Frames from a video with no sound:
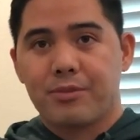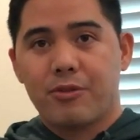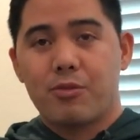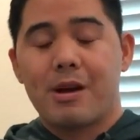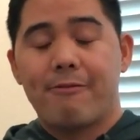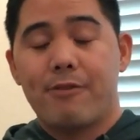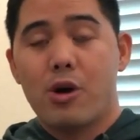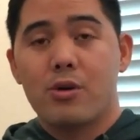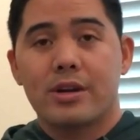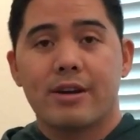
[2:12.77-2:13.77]
for my
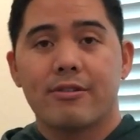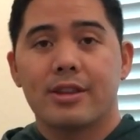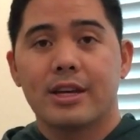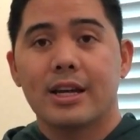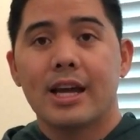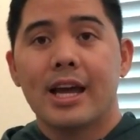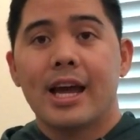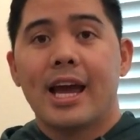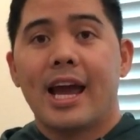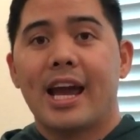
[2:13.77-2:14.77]
phone and everything,
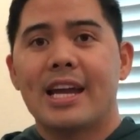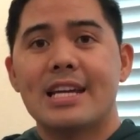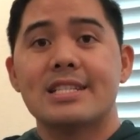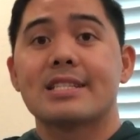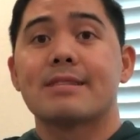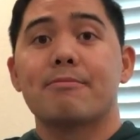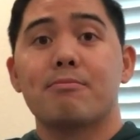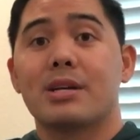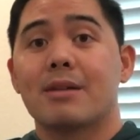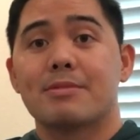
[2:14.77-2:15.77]
and it just
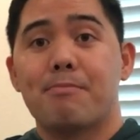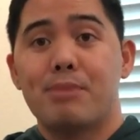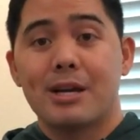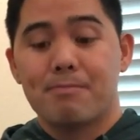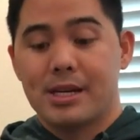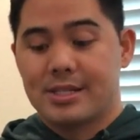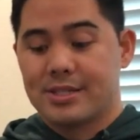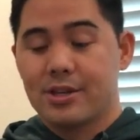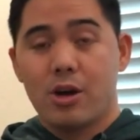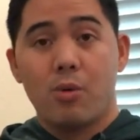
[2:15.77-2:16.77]
becomes a big mess.
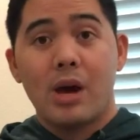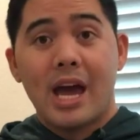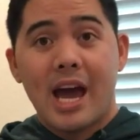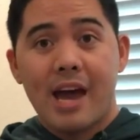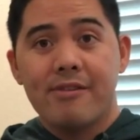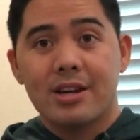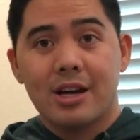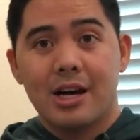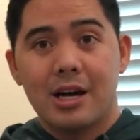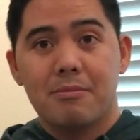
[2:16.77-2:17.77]
So having a
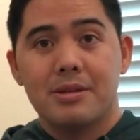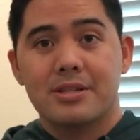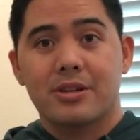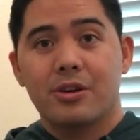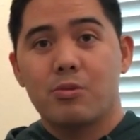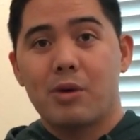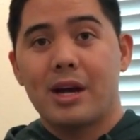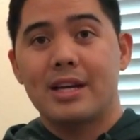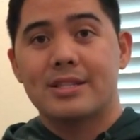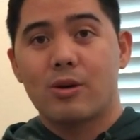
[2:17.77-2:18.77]
hub is a good
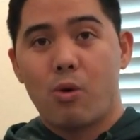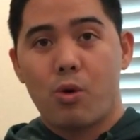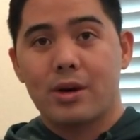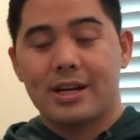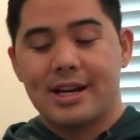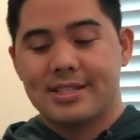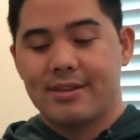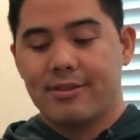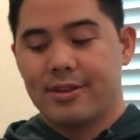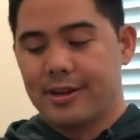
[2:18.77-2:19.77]
way to organize
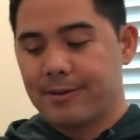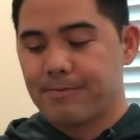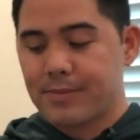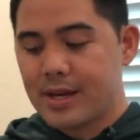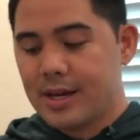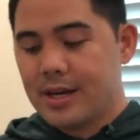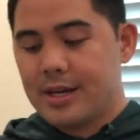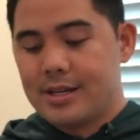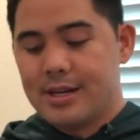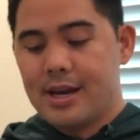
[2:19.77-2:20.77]
everything.
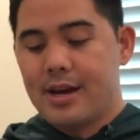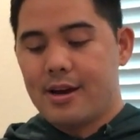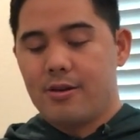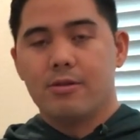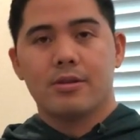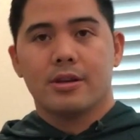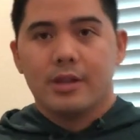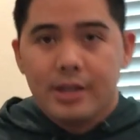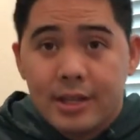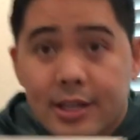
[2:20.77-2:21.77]
Now,
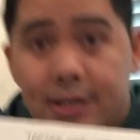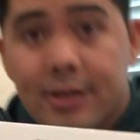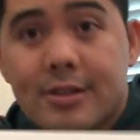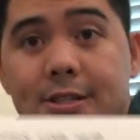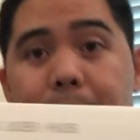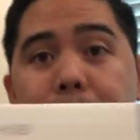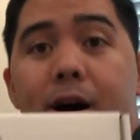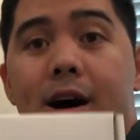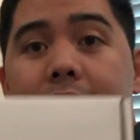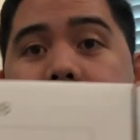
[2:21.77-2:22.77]
here's the
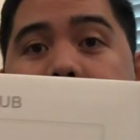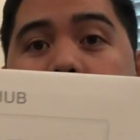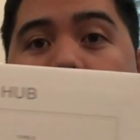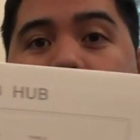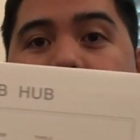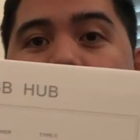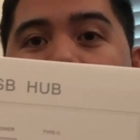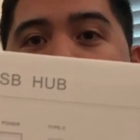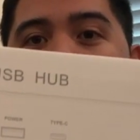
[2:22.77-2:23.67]
box. We'll show you